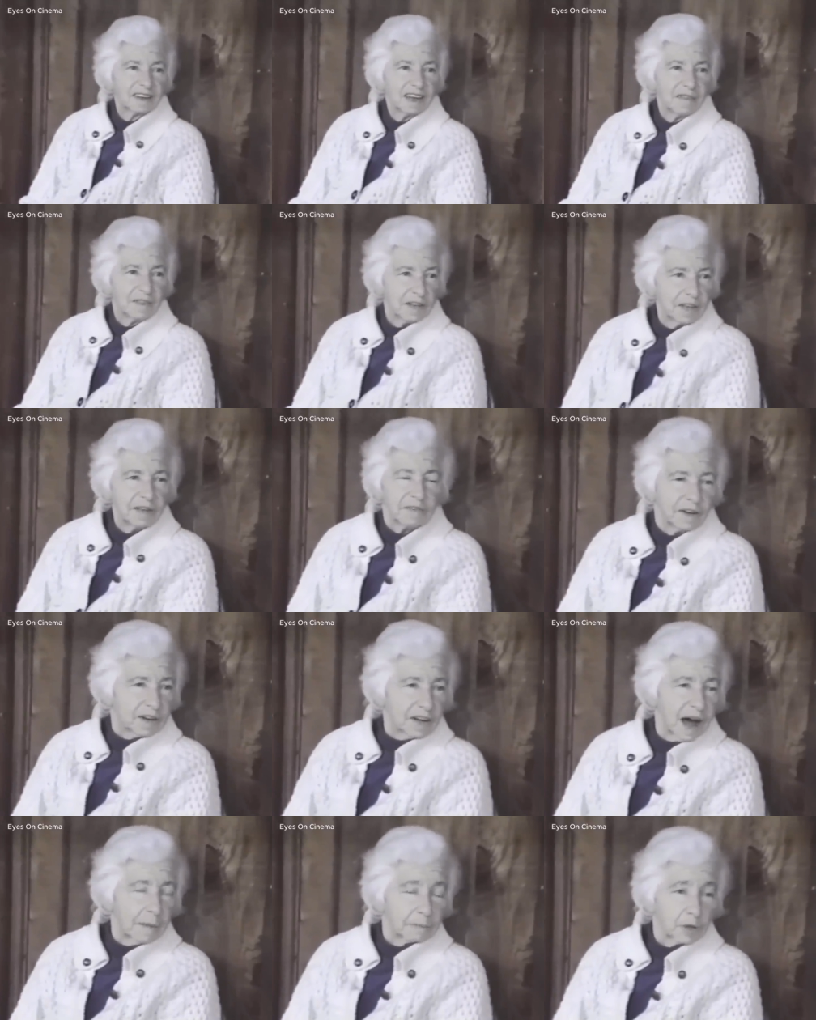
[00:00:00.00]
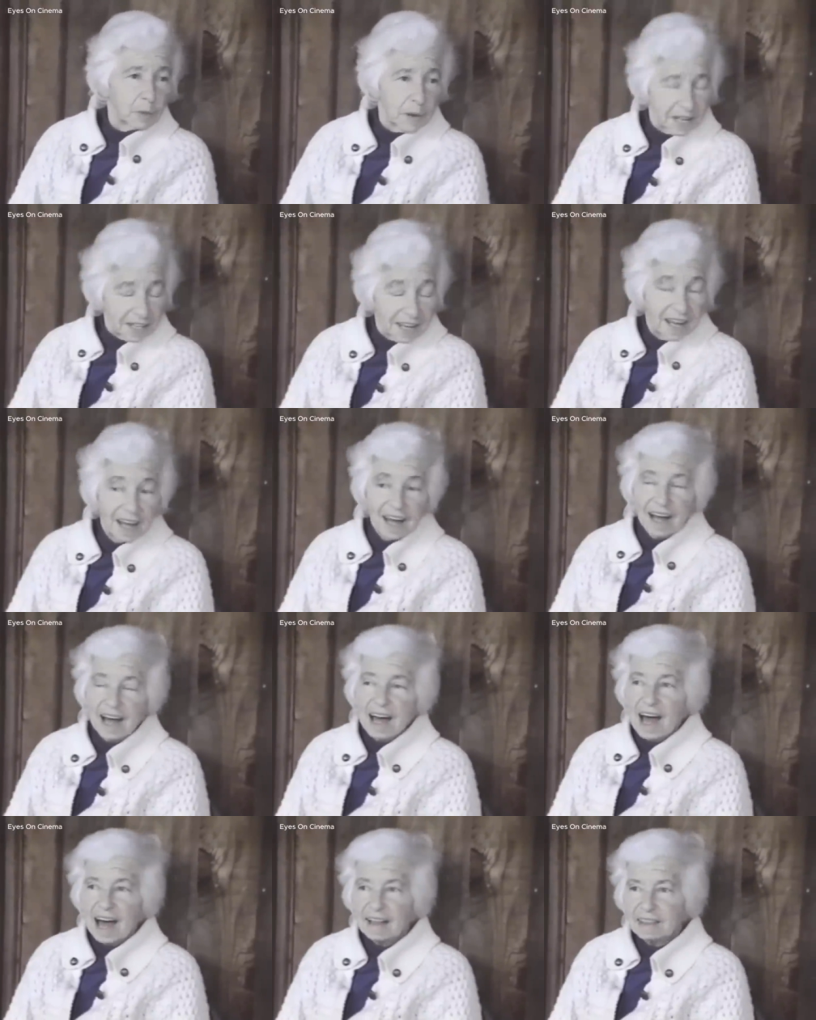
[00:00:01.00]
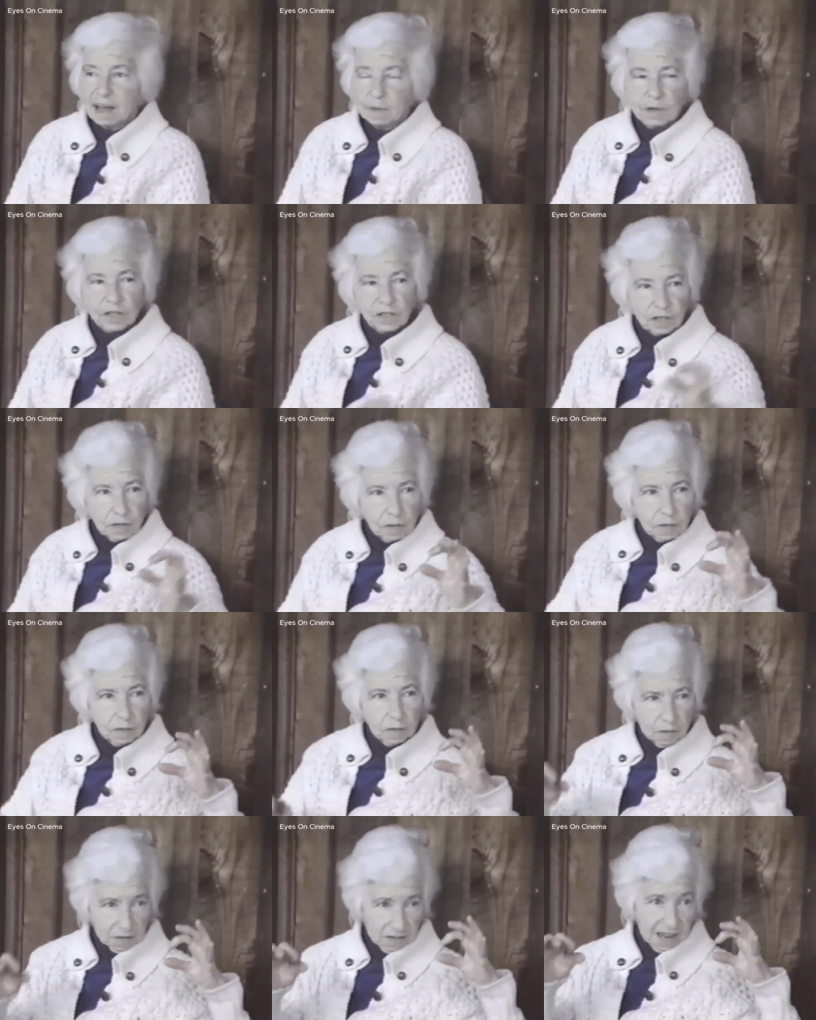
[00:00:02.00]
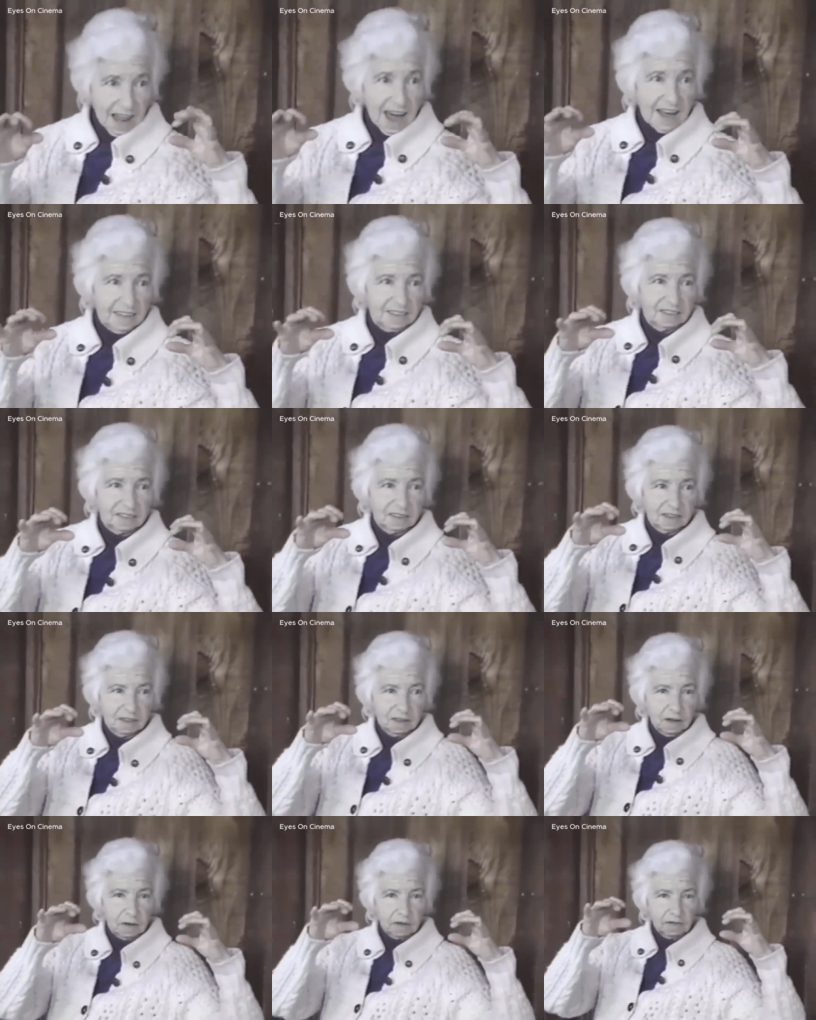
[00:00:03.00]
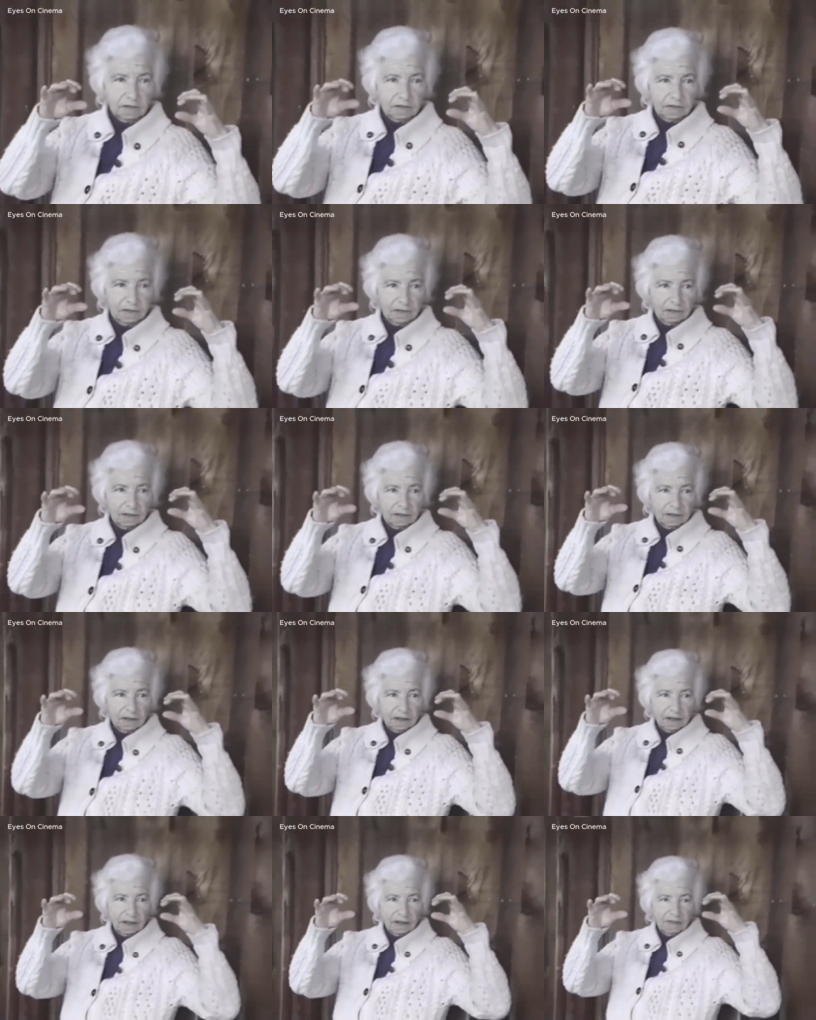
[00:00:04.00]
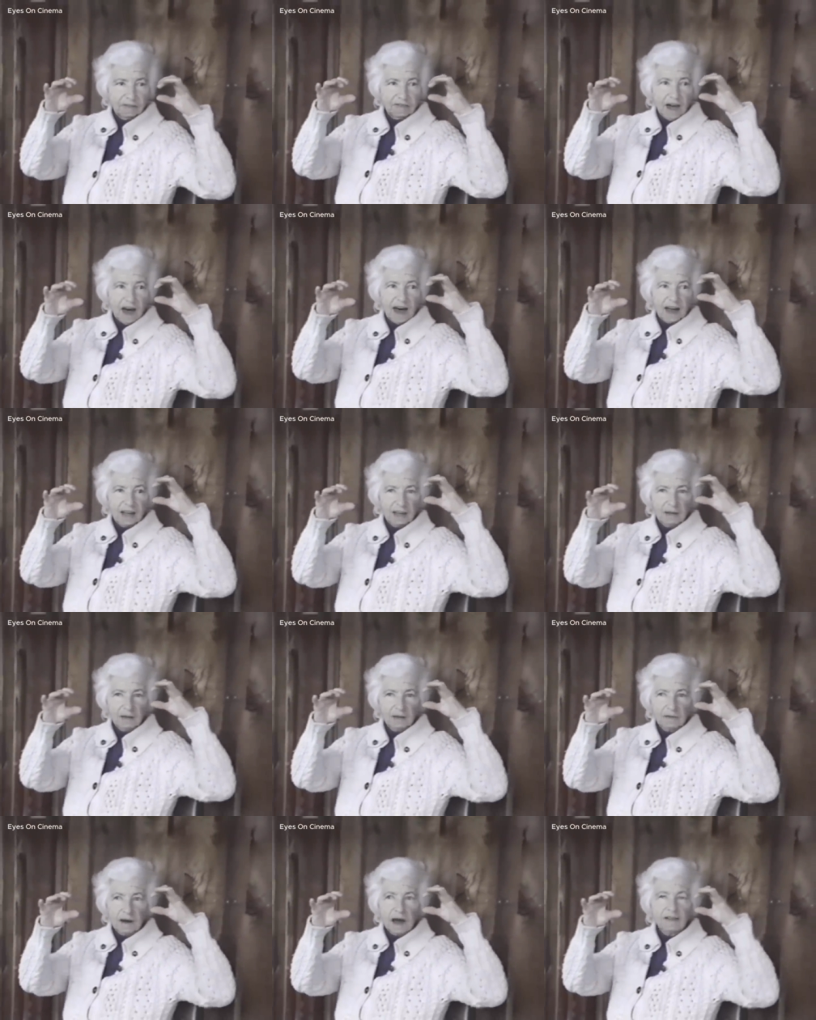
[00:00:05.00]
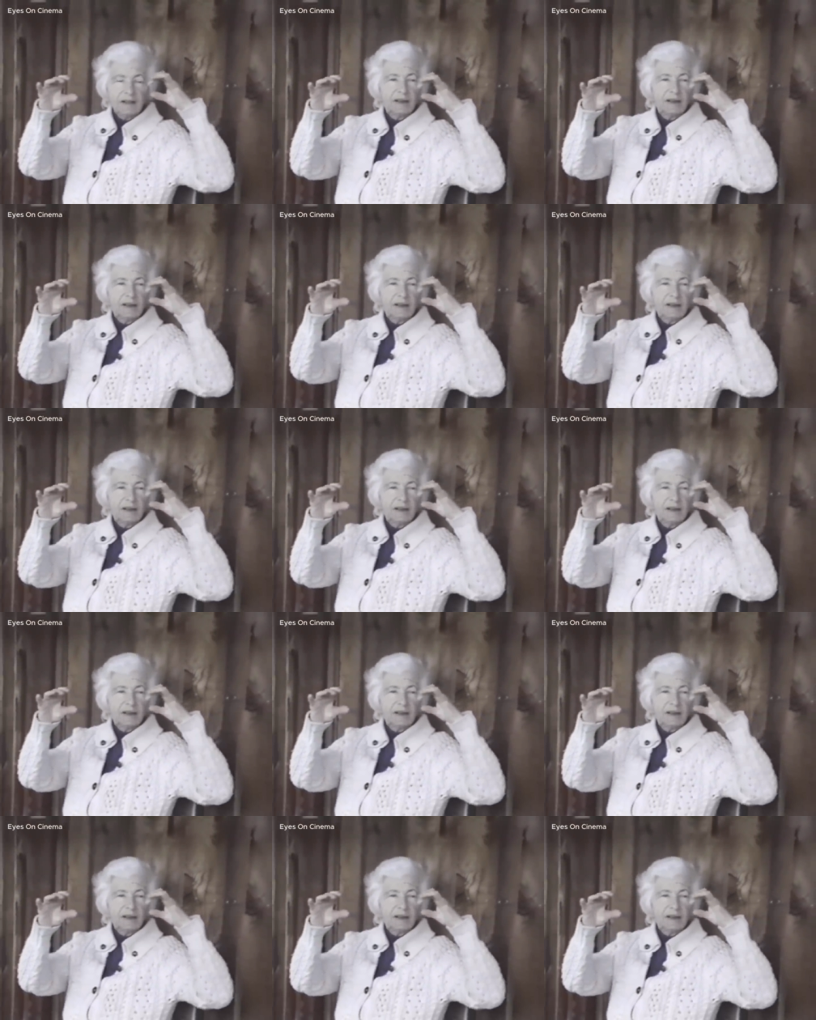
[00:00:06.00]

Eva, Eva, come quick. And there were two lights sort of flying, rather